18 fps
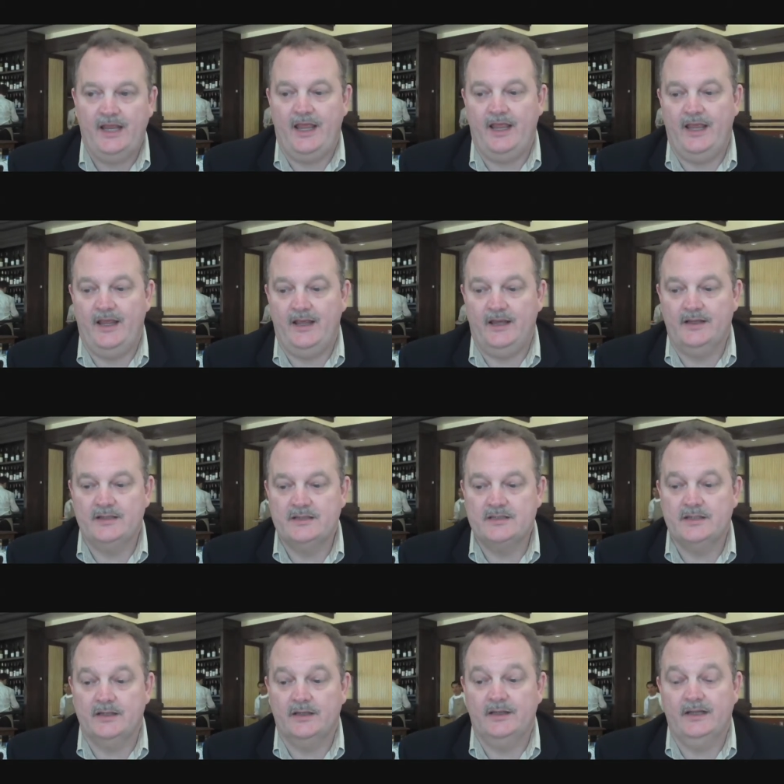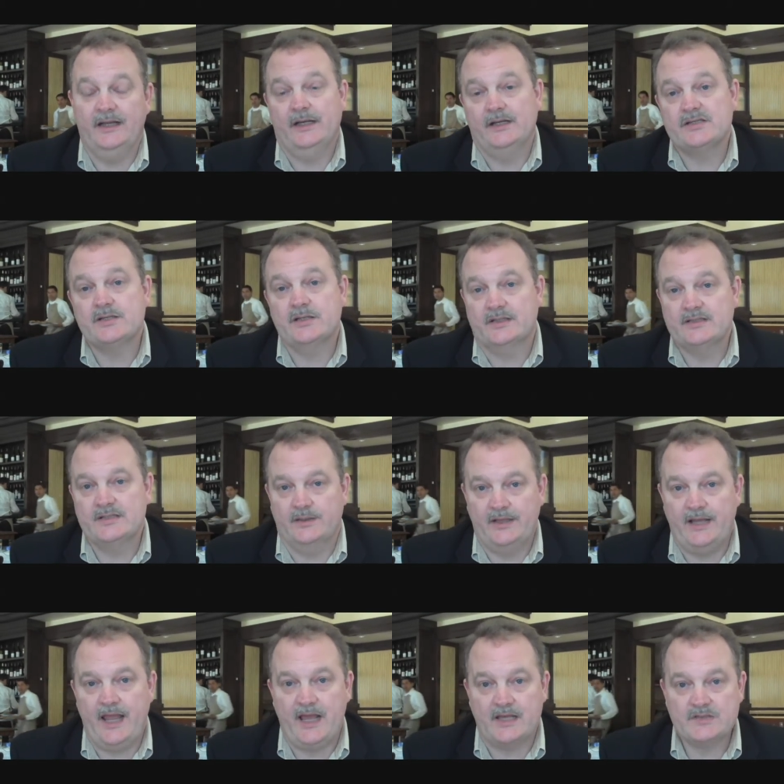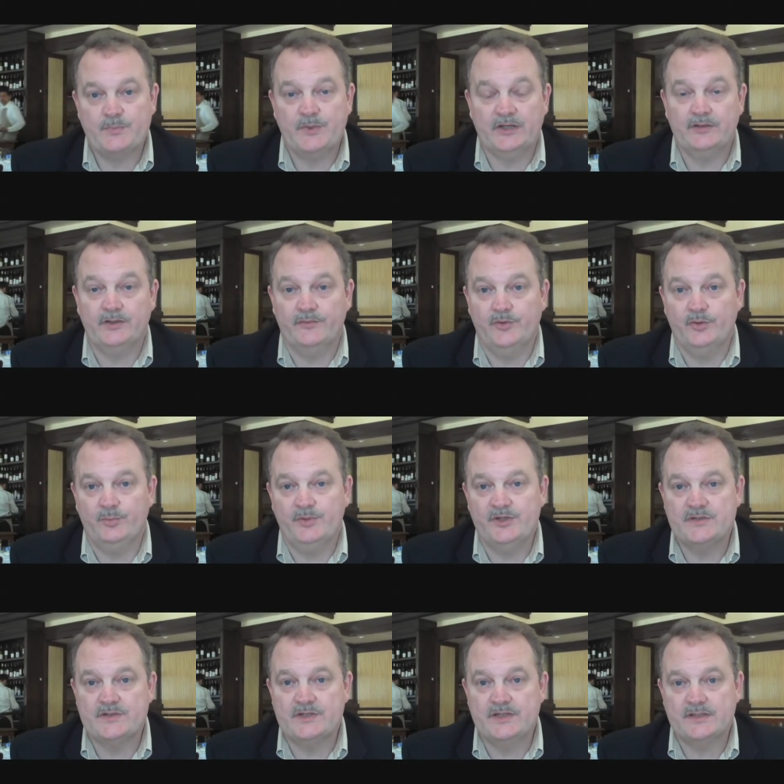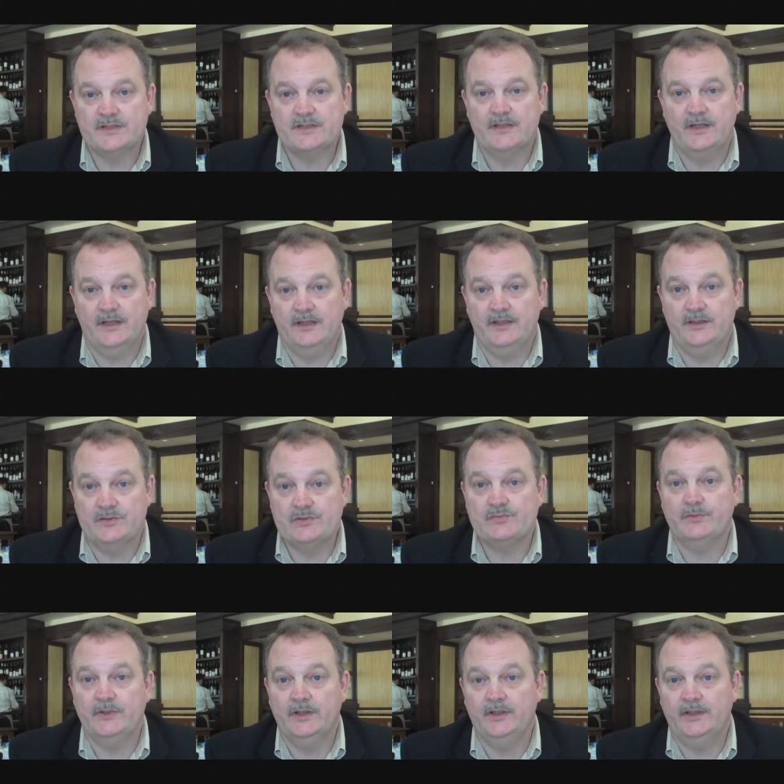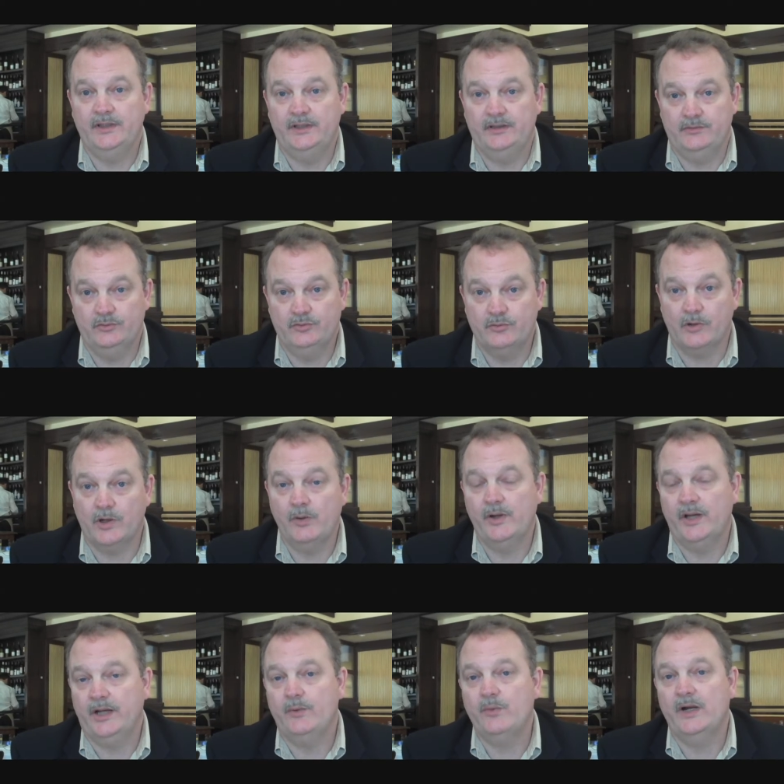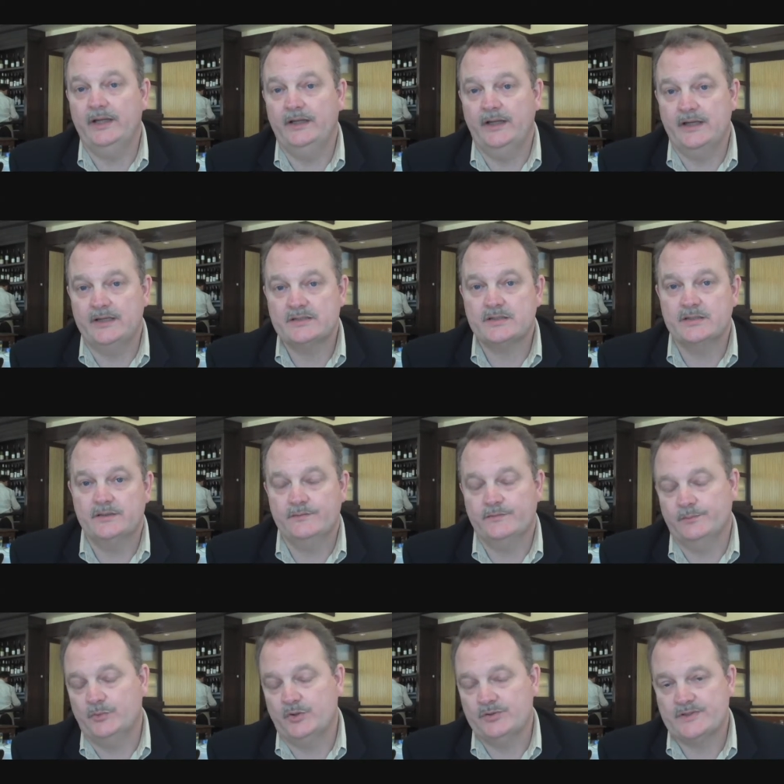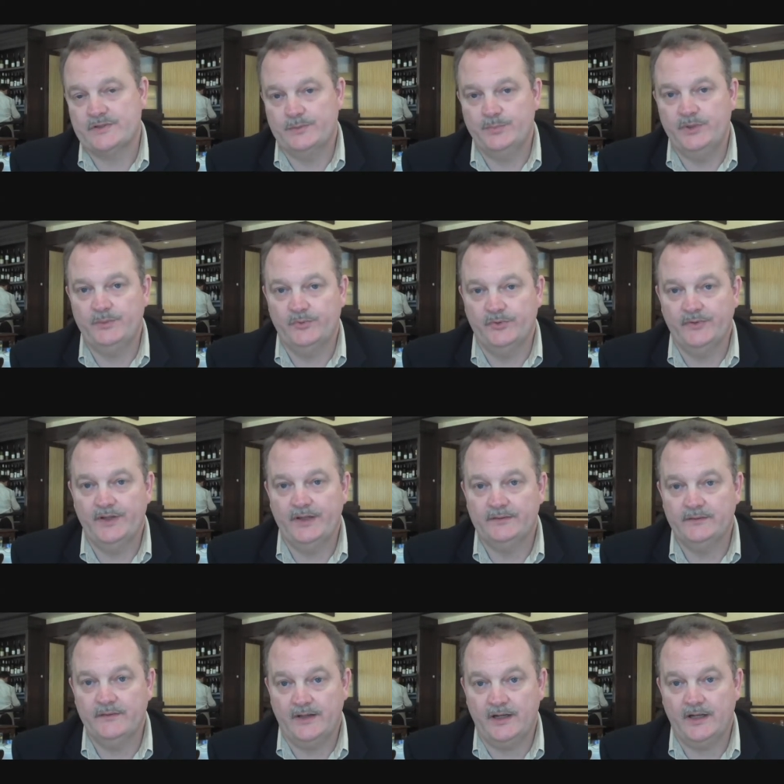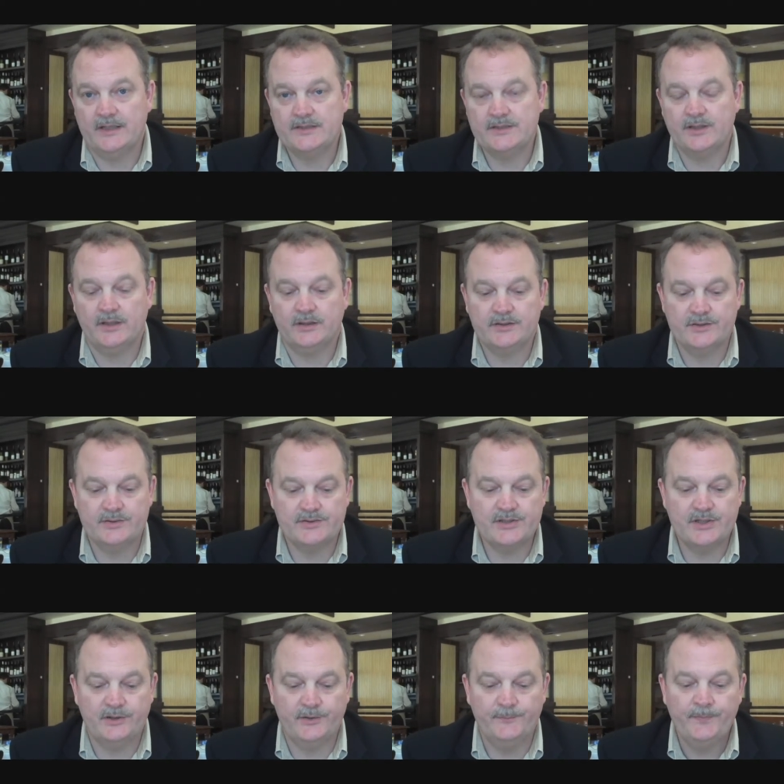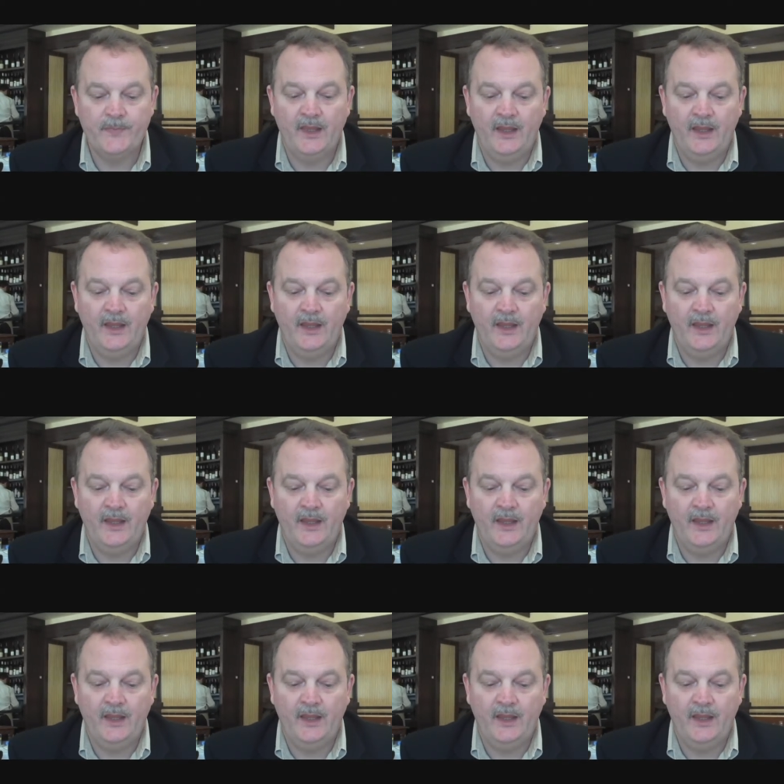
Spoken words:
and it's an aspect of their business that is really growing quite nicely for most of the people that I talk to. So